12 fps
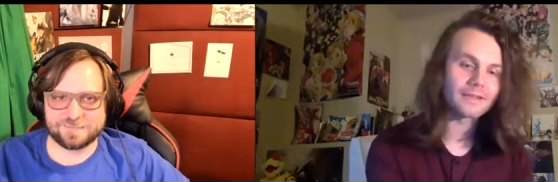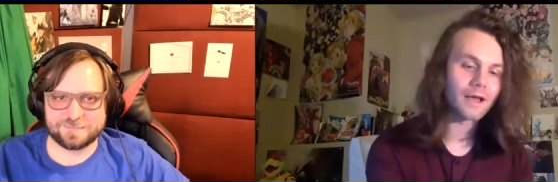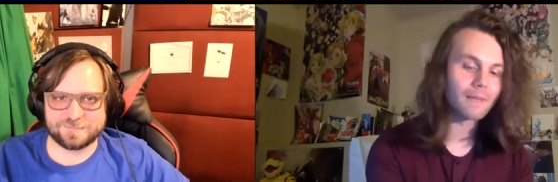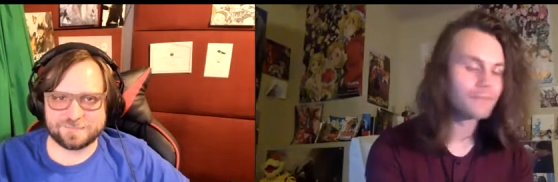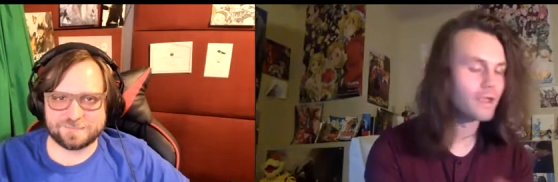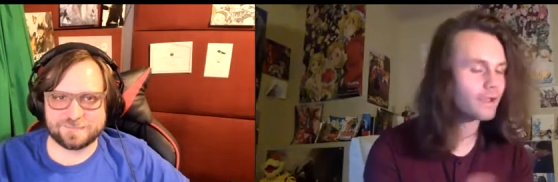
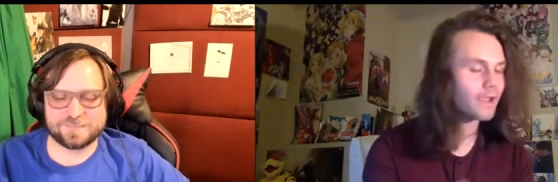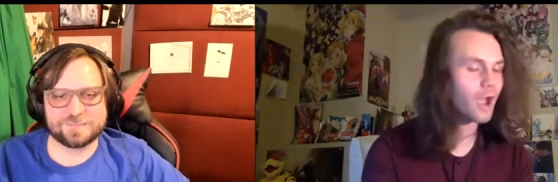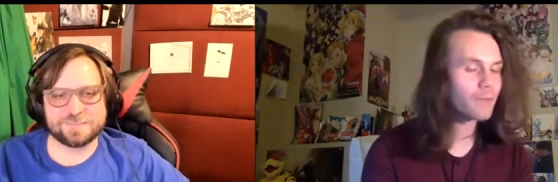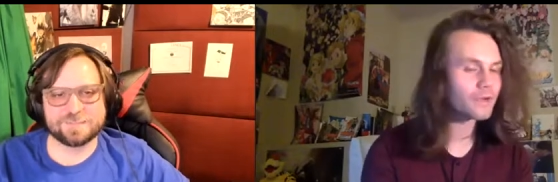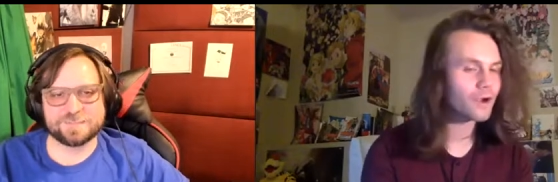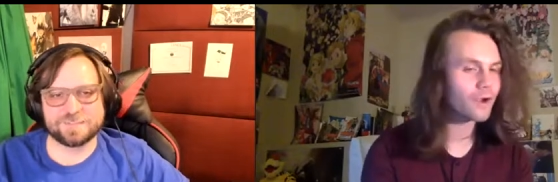Speaker 1: up,
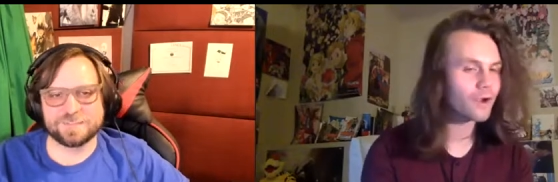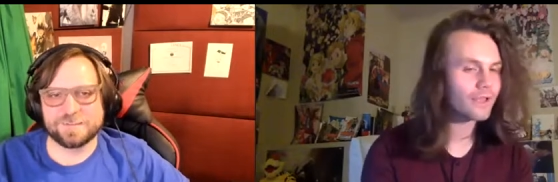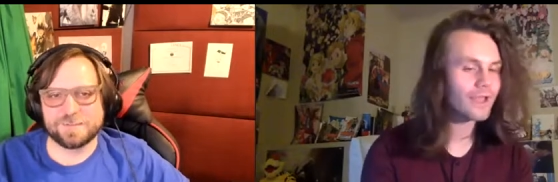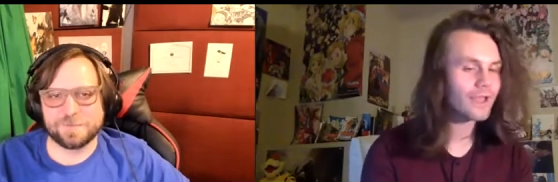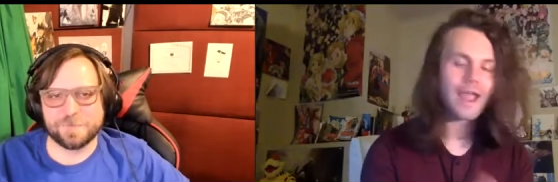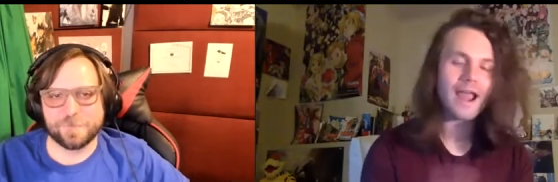Kyle
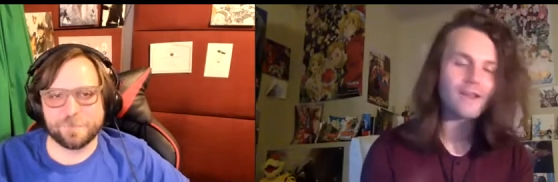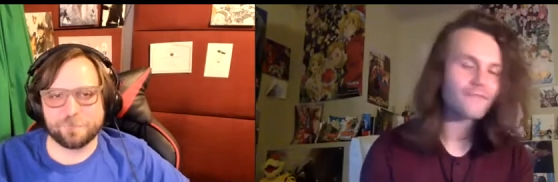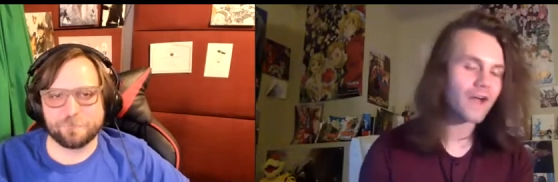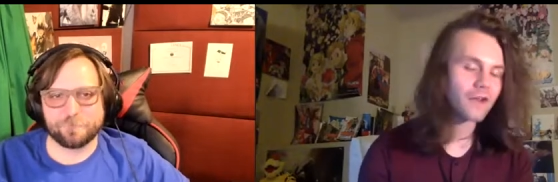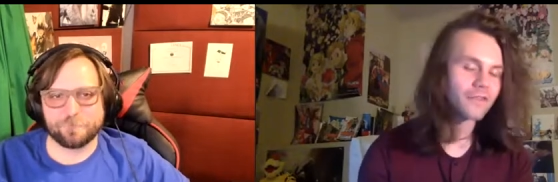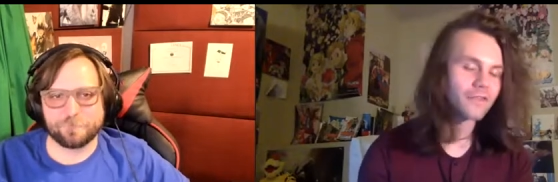McCarley, any
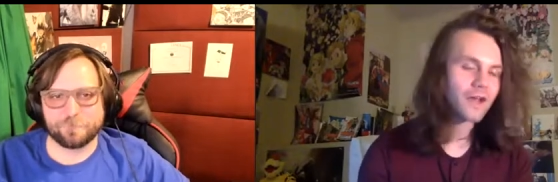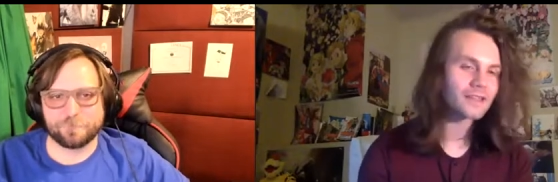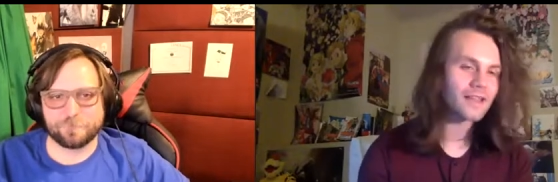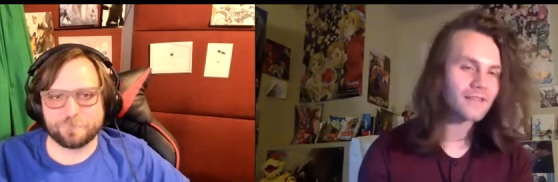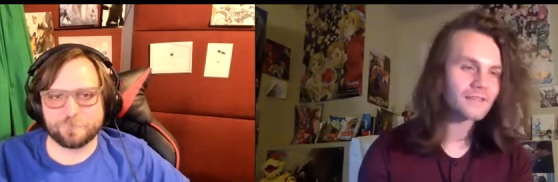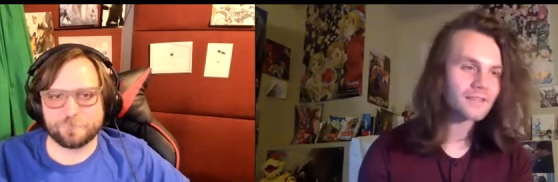final thoughts
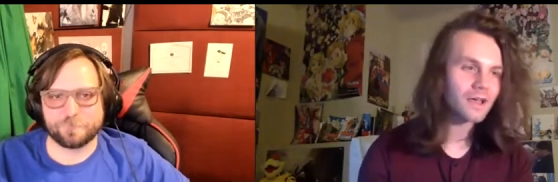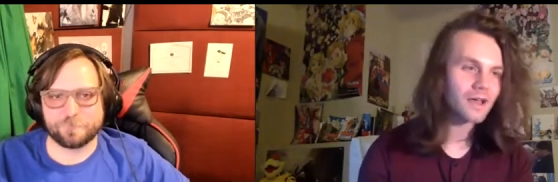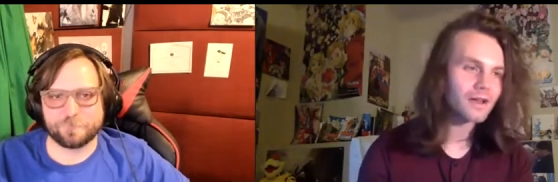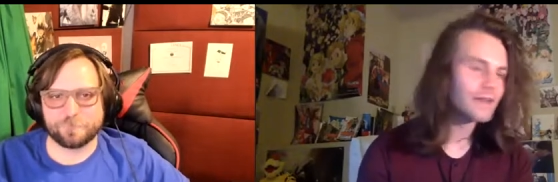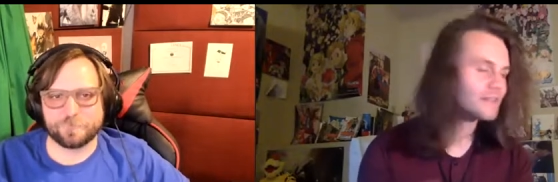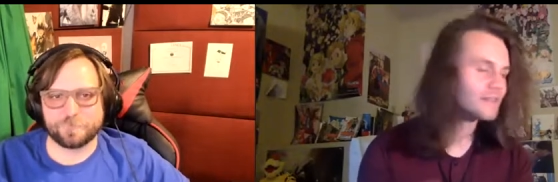to leave us
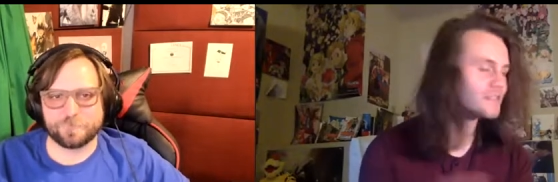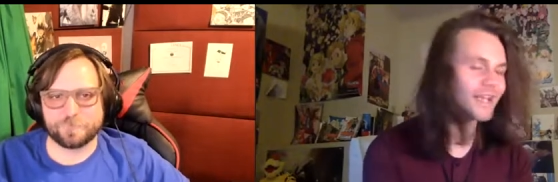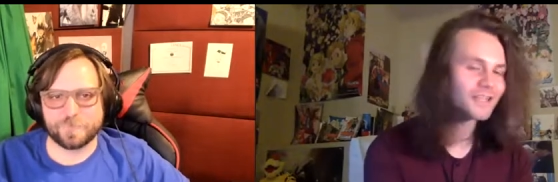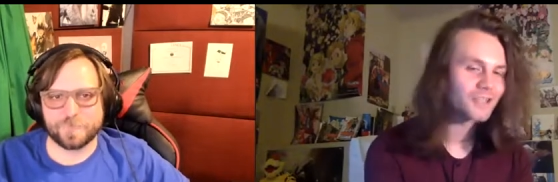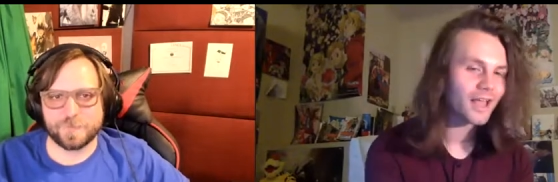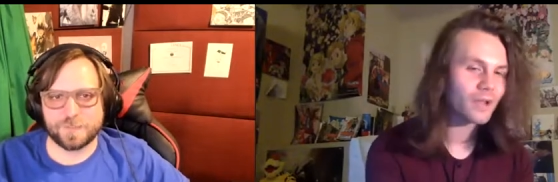on?
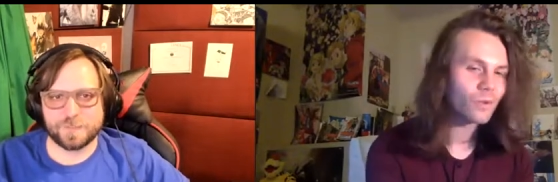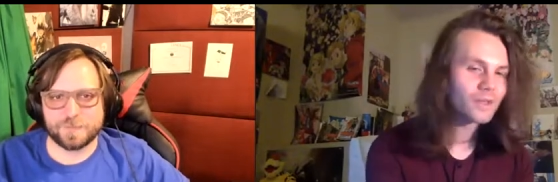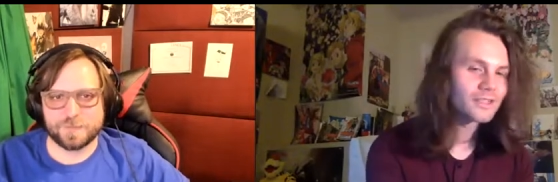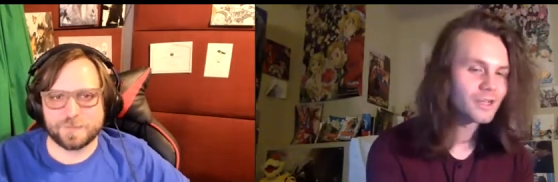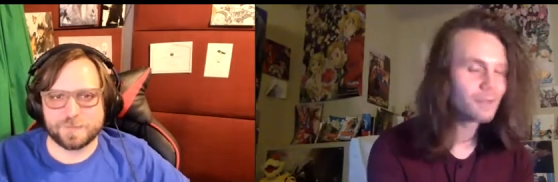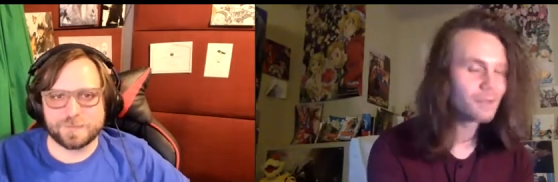Sage like
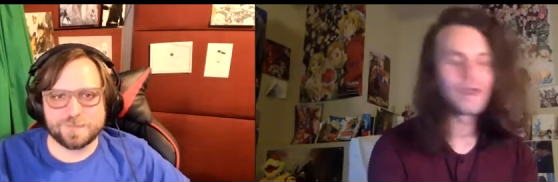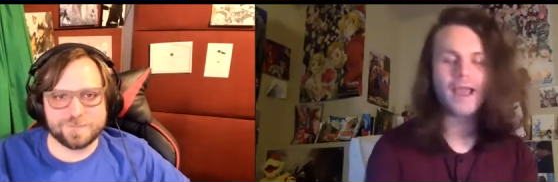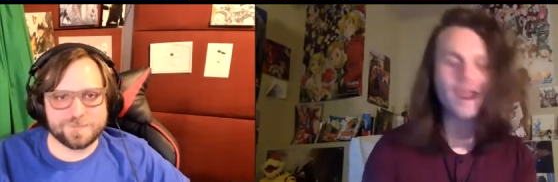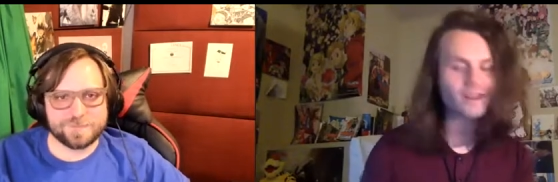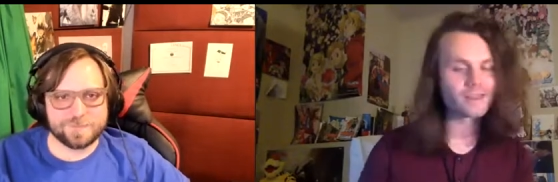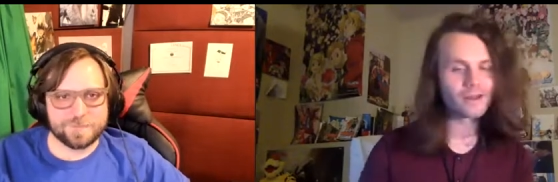wisdom,
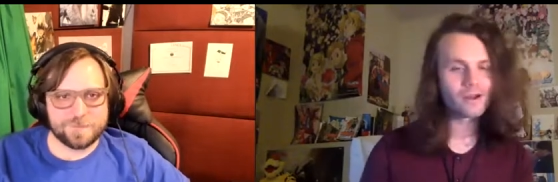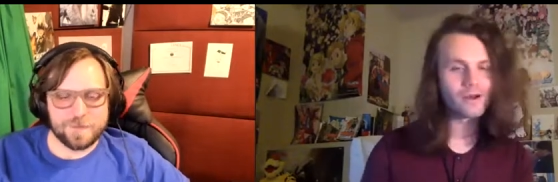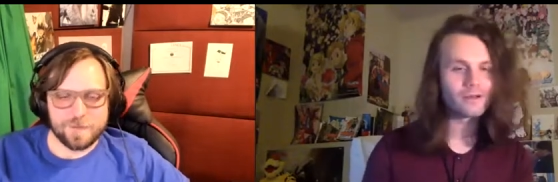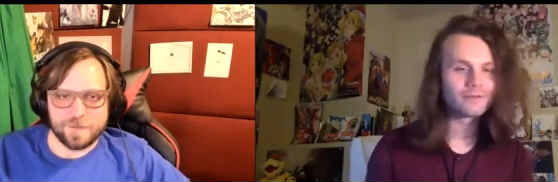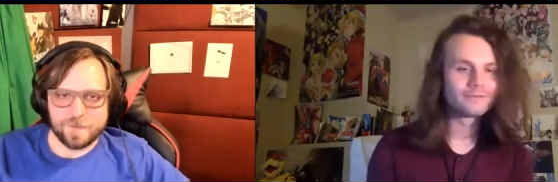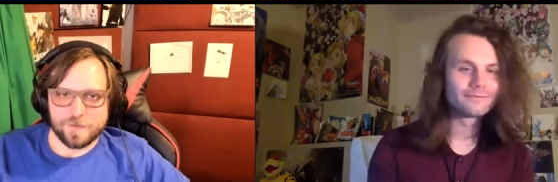anything at
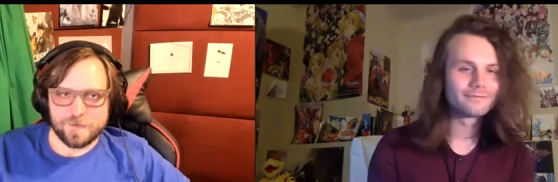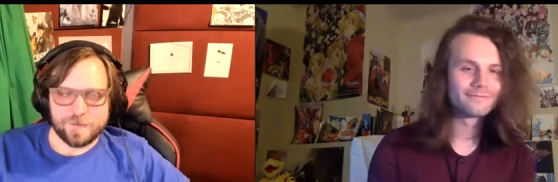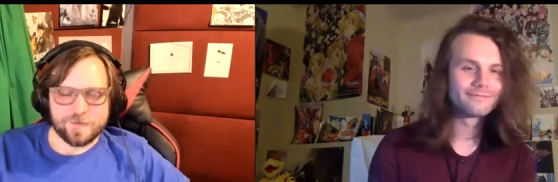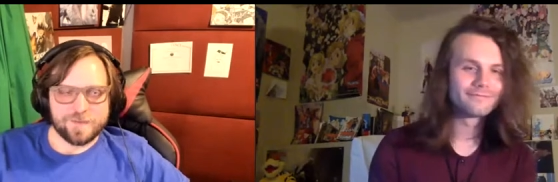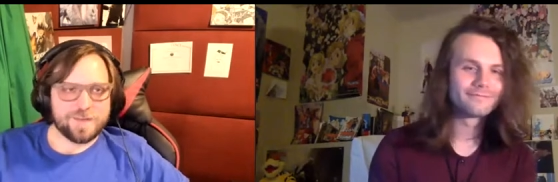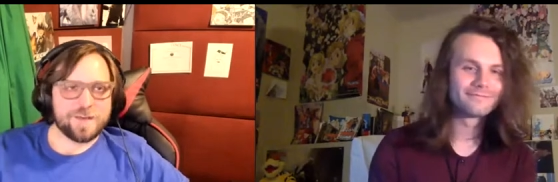all?
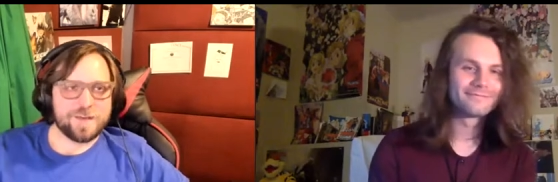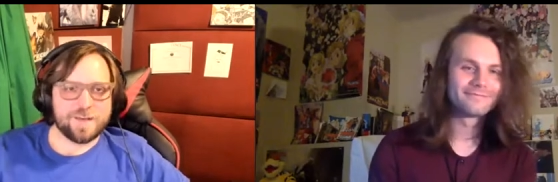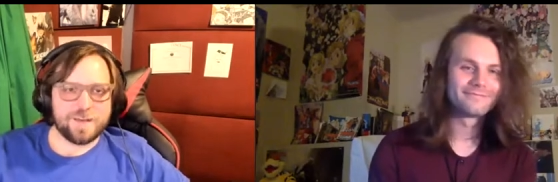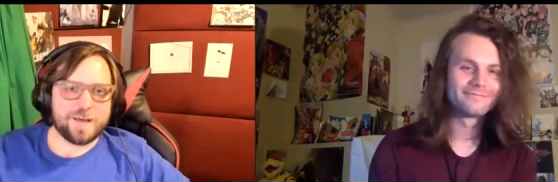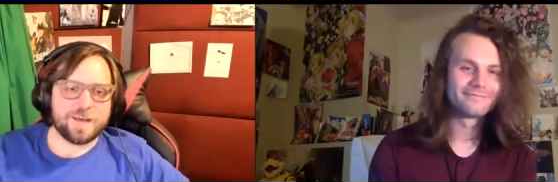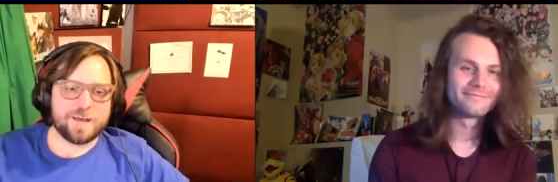
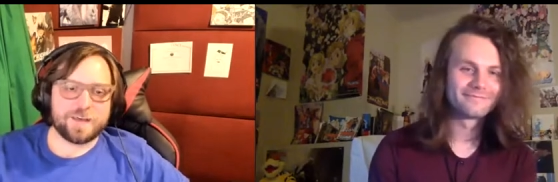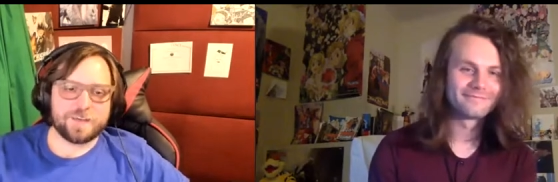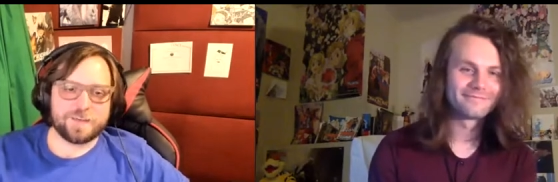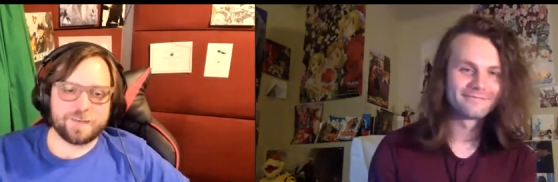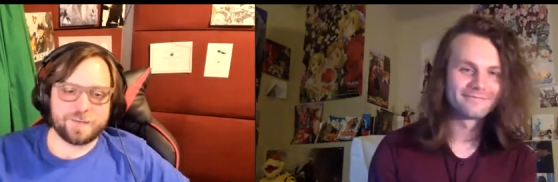
Speaker 2: Uh,